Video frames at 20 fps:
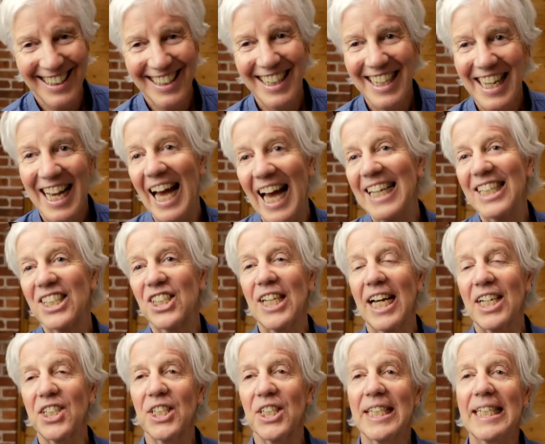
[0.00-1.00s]
And it's
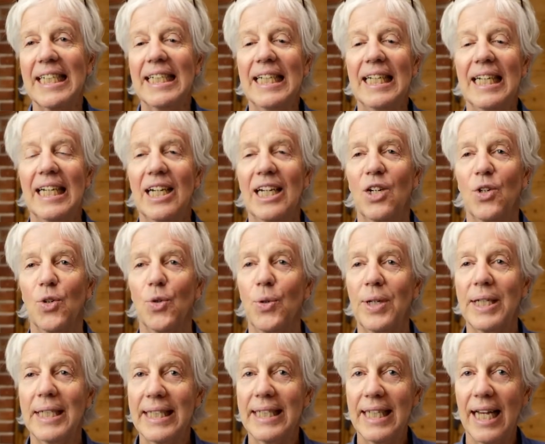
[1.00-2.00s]
actually
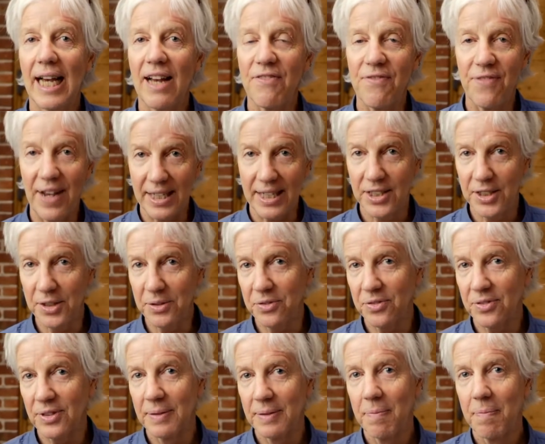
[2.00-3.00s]
really
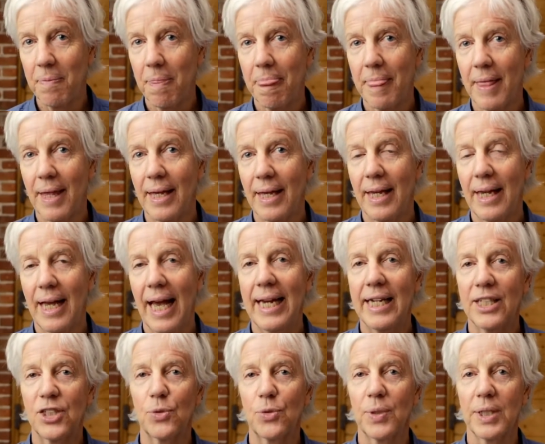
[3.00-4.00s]
effective, and
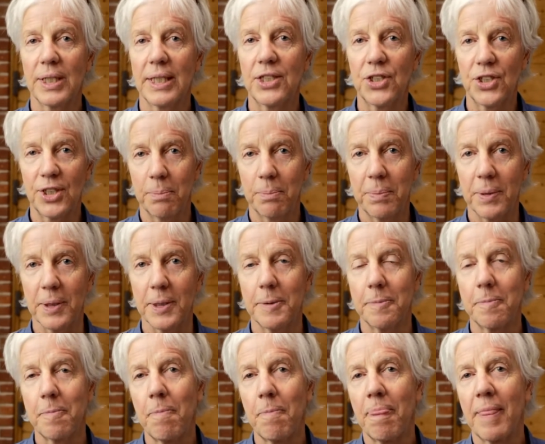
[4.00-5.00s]
it's really simple.
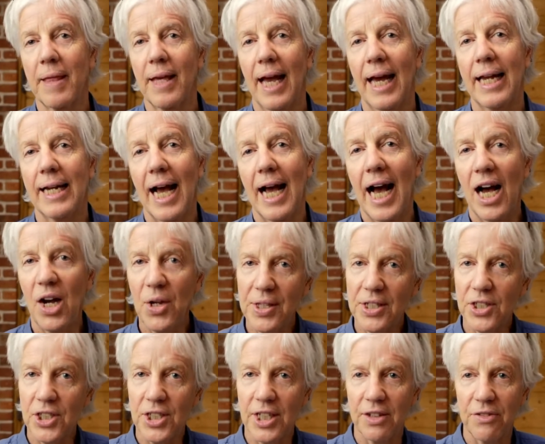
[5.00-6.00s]
And how
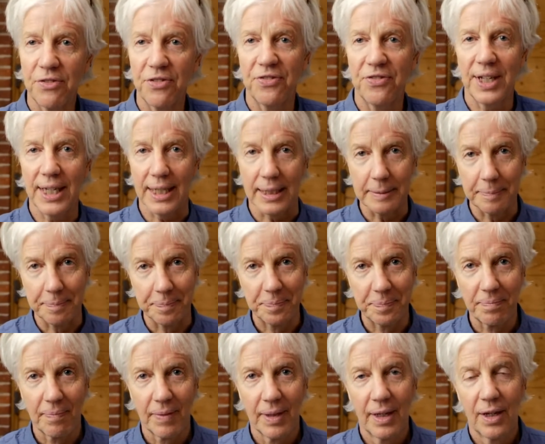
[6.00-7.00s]
this can fit
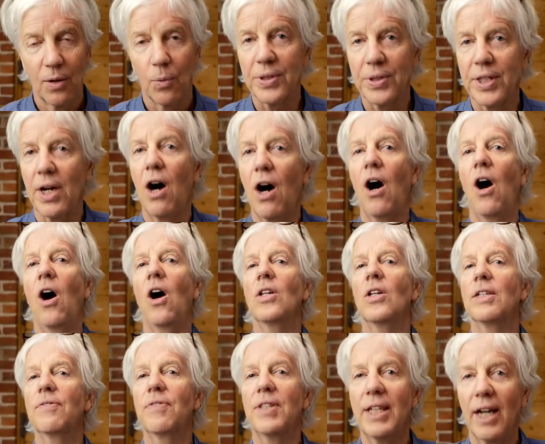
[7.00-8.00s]
with all
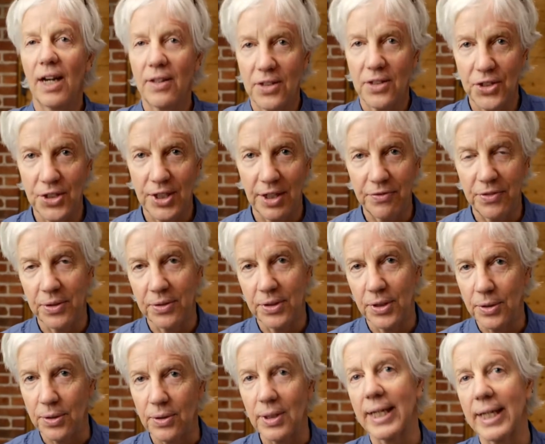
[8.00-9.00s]
of the other stuff you
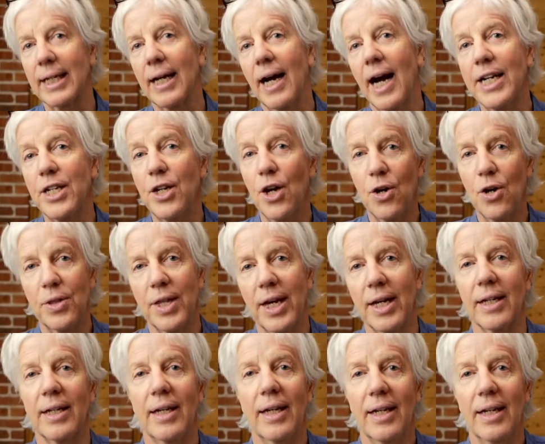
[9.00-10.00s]
do. Like, I know that